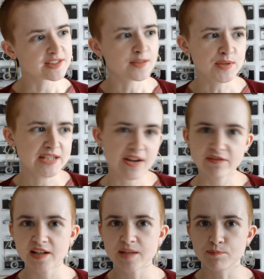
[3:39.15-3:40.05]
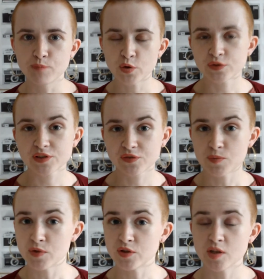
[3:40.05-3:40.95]
There were definitely books from
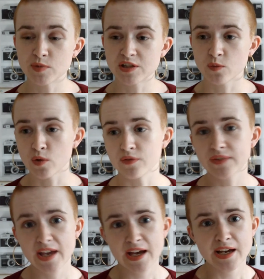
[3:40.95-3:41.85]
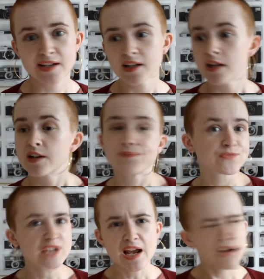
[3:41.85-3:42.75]
YouTubers that weren't there.
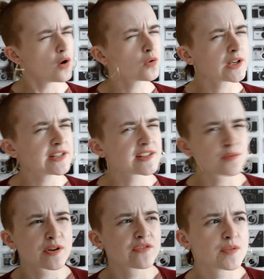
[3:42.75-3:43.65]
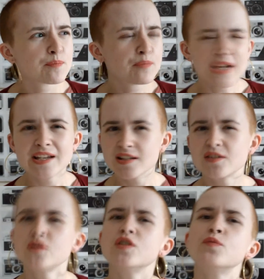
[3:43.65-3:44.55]
Tyler Oakley's is one of the biggest
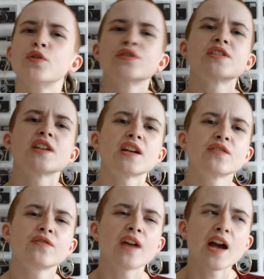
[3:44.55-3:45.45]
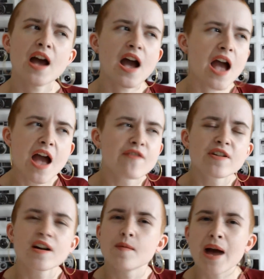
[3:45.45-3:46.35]
YouTube books that have ever
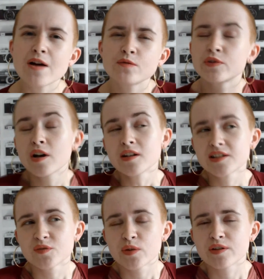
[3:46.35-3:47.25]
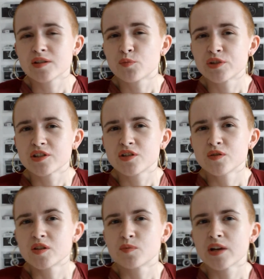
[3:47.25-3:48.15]
come out, regardless of whether he's a British
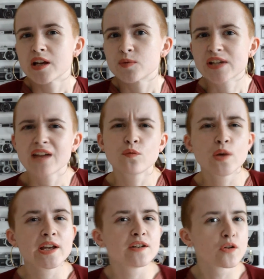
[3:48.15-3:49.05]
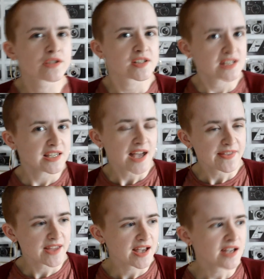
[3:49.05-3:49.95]
YouTuber. It was kind of weird not to see that
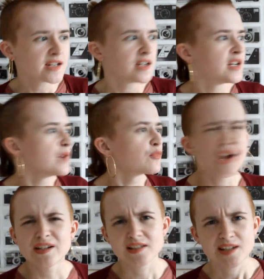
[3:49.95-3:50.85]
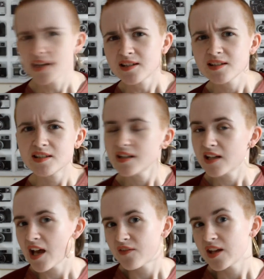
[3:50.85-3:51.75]
there. Miranda Sings didn't
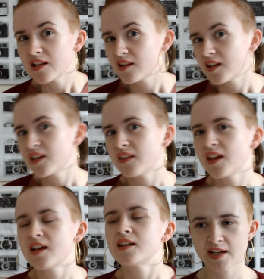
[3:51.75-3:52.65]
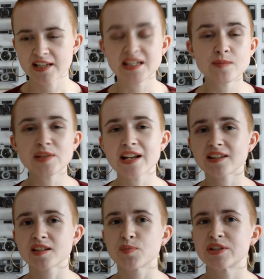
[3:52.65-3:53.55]
have anything in there. It seems like
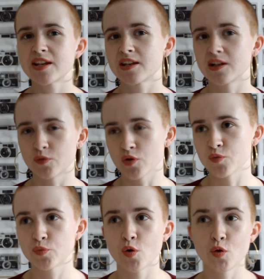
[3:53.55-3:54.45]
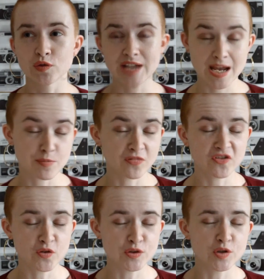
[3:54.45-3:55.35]
there's a particular group or type of
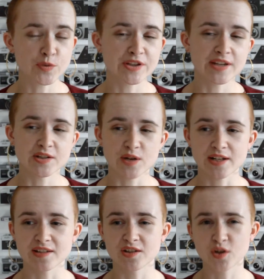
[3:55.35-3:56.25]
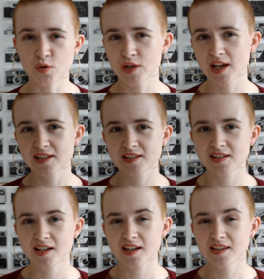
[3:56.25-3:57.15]
YouTuber they're trying to showcase
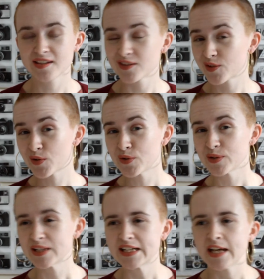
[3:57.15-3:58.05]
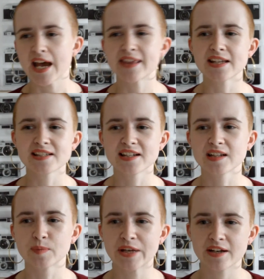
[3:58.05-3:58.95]
in the store, and that's a little
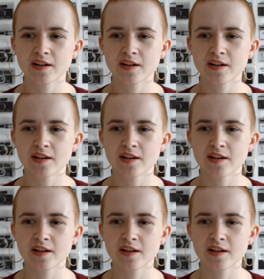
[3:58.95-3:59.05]
bit